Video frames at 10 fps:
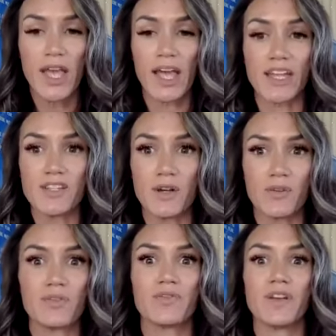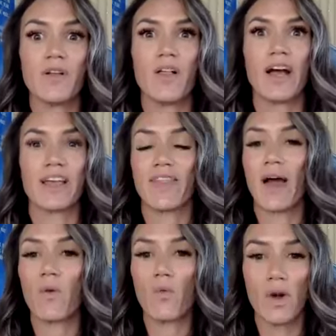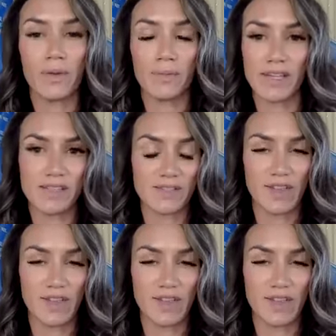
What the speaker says: and don't feel like that one piece of